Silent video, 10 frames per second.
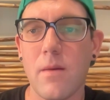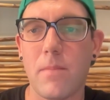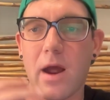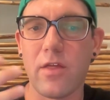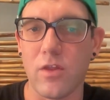
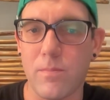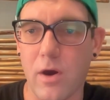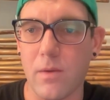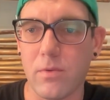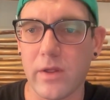by the
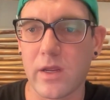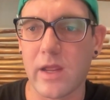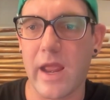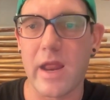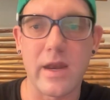public
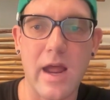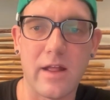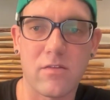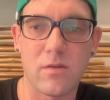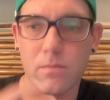and
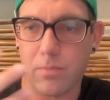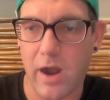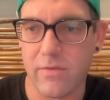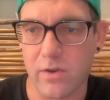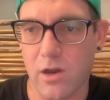not some
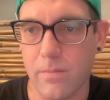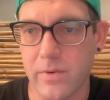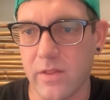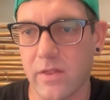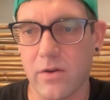private
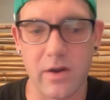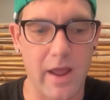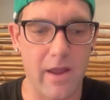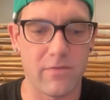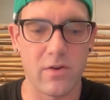company that you're going to
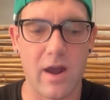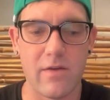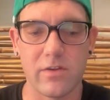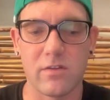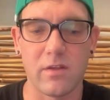have to
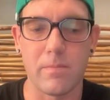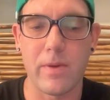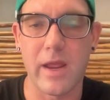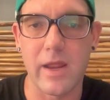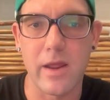obviously
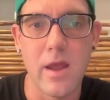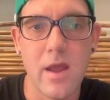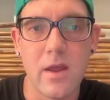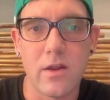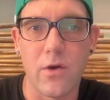pay
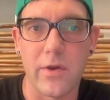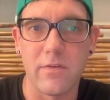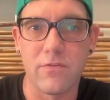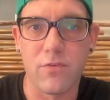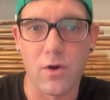
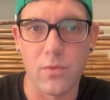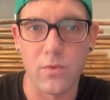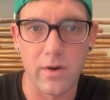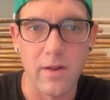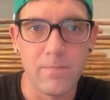going
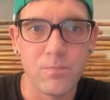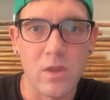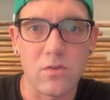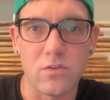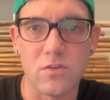forward.
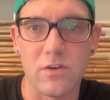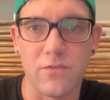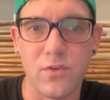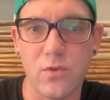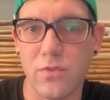So just a
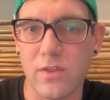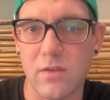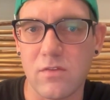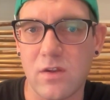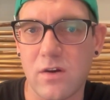few
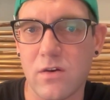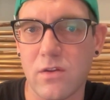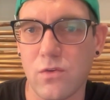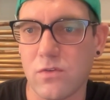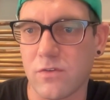things here.
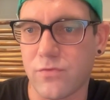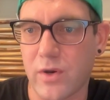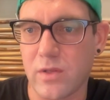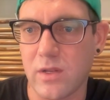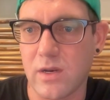User
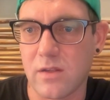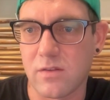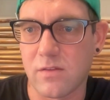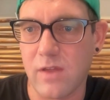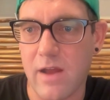friendliness
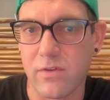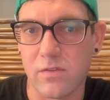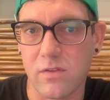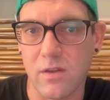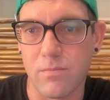is
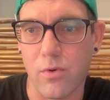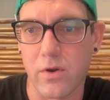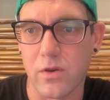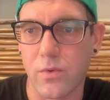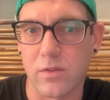obviously
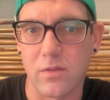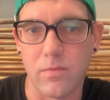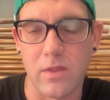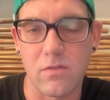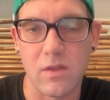important. You want something
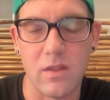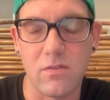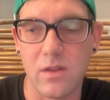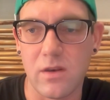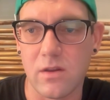that's
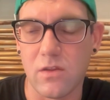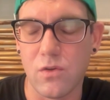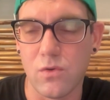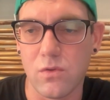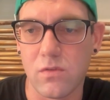easy to
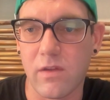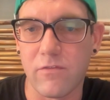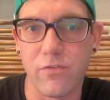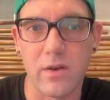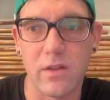use and
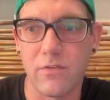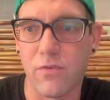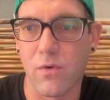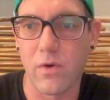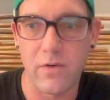friendly
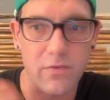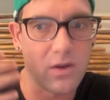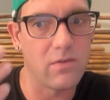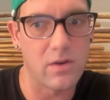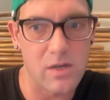for if you're
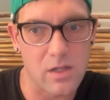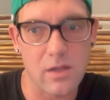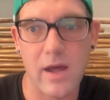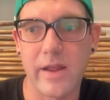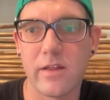giving it to
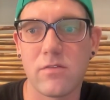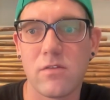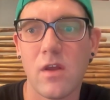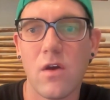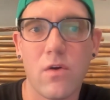clients
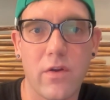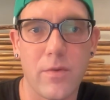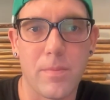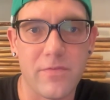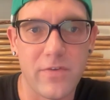or other
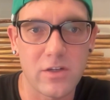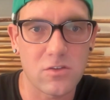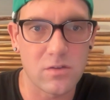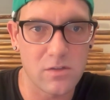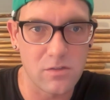
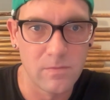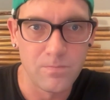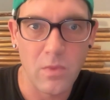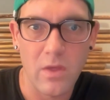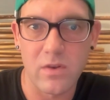professionals.
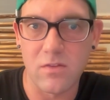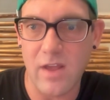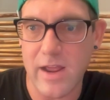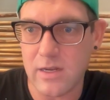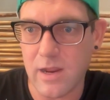
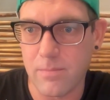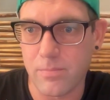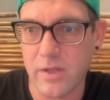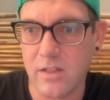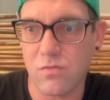Design
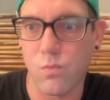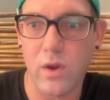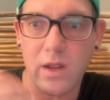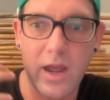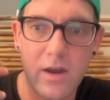templates,
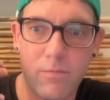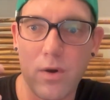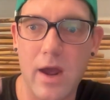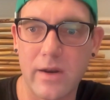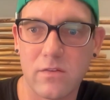what kind of
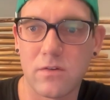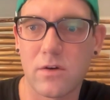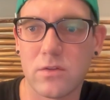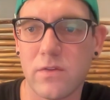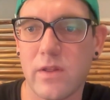products are
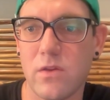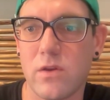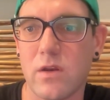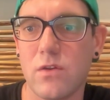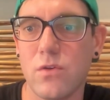out there that you
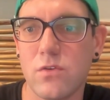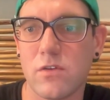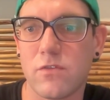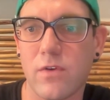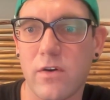can use
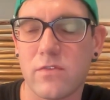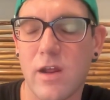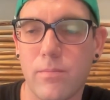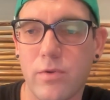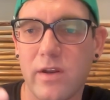as far as
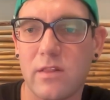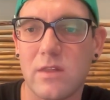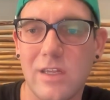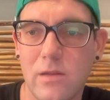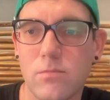template
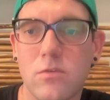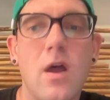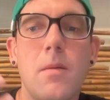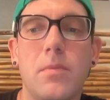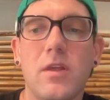themes,
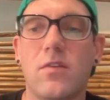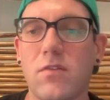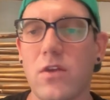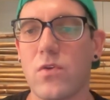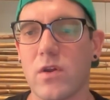pieces
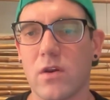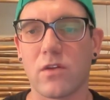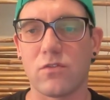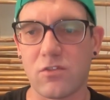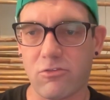that you can
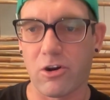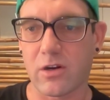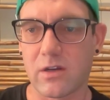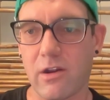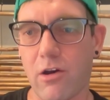
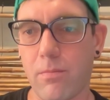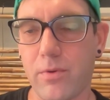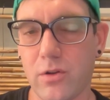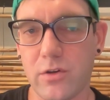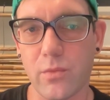construct to help
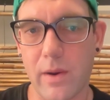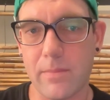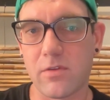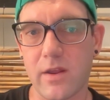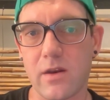build your
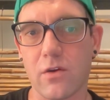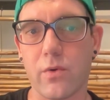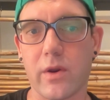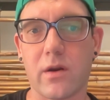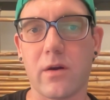website in a
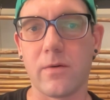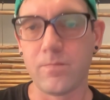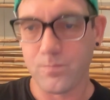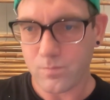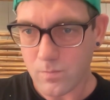quicker
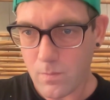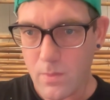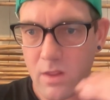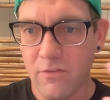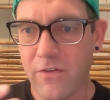
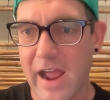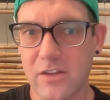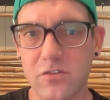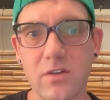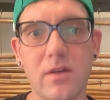
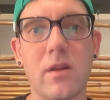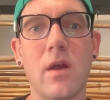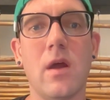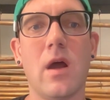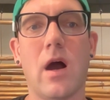fashion.
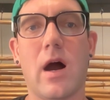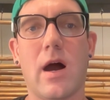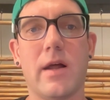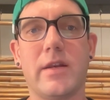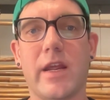
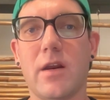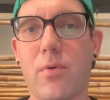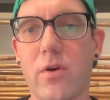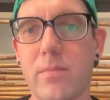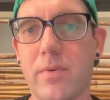Uh, data
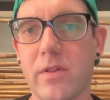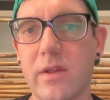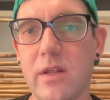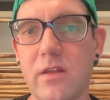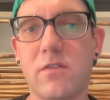
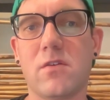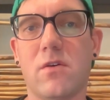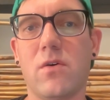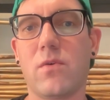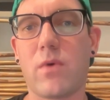portability.
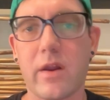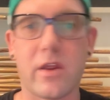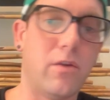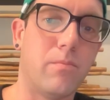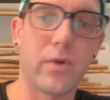So,
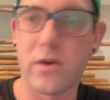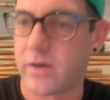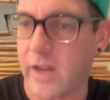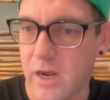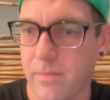can you bring your
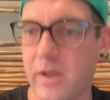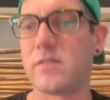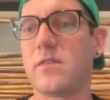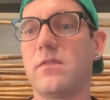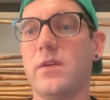
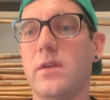databases in